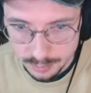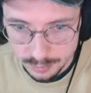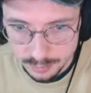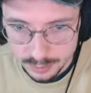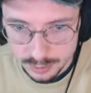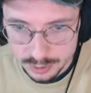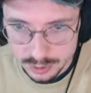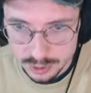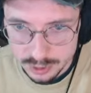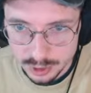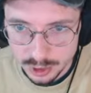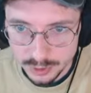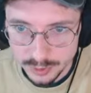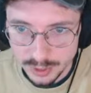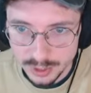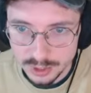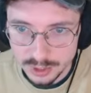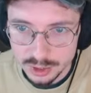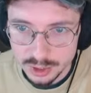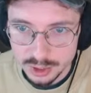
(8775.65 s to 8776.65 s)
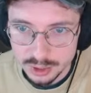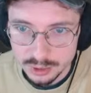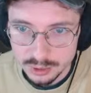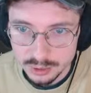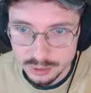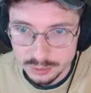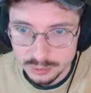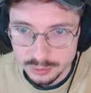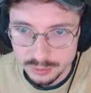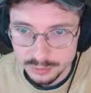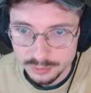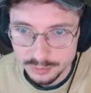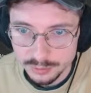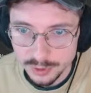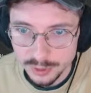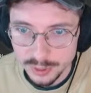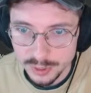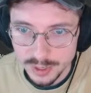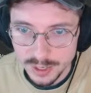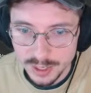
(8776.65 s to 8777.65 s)
Just cut that in two for
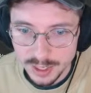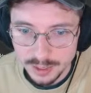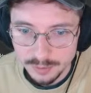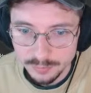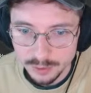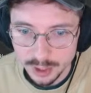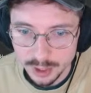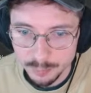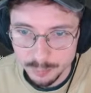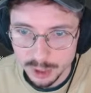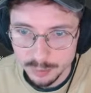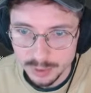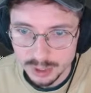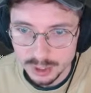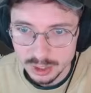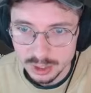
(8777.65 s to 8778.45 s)
there, for the bobbing